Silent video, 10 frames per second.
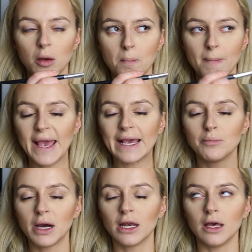make
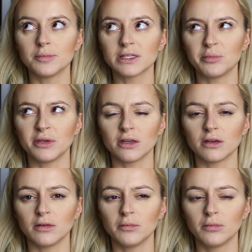my lips
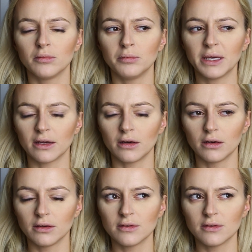appear bigger.